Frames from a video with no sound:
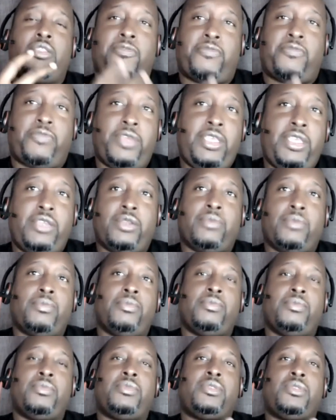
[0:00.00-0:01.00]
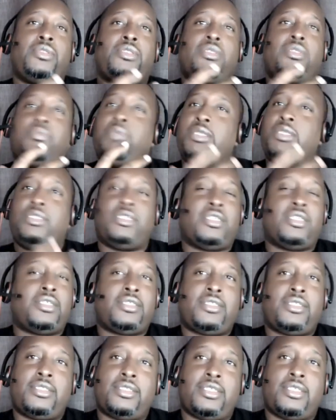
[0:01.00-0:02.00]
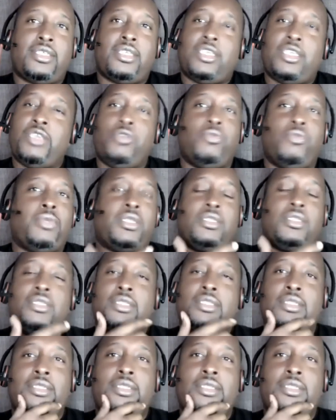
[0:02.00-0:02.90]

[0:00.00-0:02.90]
the freedom to be just human